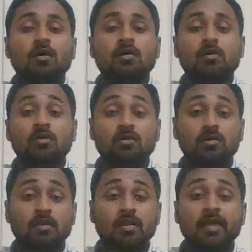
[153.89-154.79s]

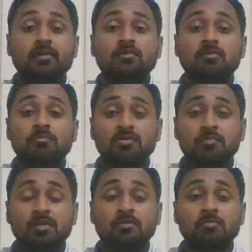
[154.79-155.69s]

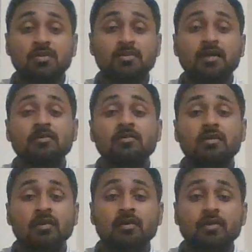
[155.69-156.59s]
method has a
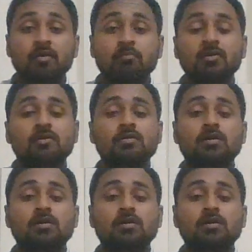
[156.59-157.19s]
return type, but